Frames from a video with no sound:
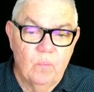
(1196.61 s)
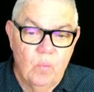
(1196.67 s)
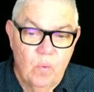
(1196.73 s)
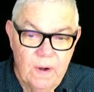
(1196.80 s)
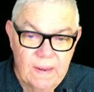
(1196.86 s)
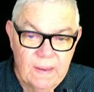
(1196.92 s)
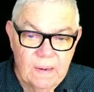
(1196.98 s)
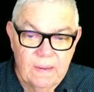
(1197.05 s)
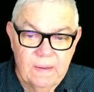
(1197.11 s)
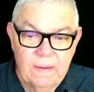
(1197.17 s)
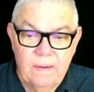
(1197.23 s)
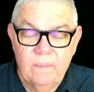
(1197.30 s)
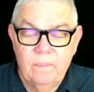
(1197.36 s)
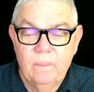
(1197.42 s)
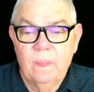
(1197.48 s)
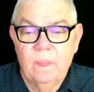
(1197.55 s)

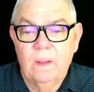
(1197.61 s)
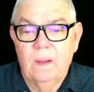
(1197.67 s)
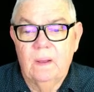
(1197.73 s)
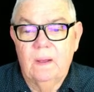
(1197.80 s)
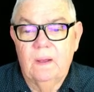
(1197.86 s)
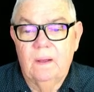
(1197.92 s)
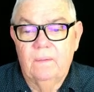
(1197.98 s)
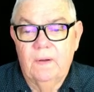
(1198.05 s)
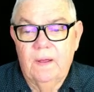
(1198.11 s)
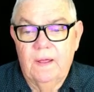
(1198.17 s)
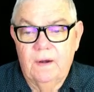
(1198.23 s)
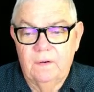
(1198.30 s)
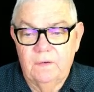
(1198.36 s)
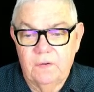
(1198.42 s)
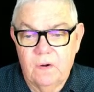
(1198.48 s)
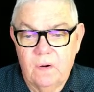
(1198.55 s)
weekly at a
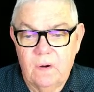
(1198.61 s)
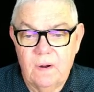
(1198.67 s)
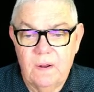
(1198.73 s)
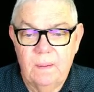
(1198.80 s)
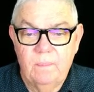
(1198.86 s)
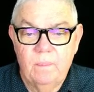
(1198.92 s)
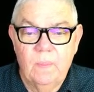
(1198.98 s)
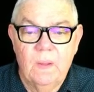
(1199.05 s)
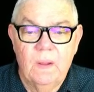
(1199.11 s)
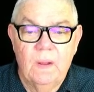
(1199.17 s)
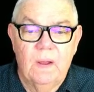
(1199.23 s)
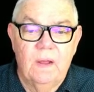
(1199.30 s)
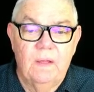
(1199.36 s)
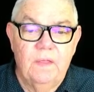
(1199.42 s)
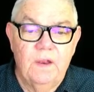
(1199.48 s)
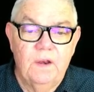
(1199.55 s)
time,
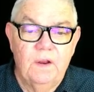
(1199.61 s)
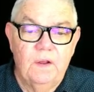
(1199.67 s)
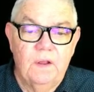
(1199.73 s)
and then you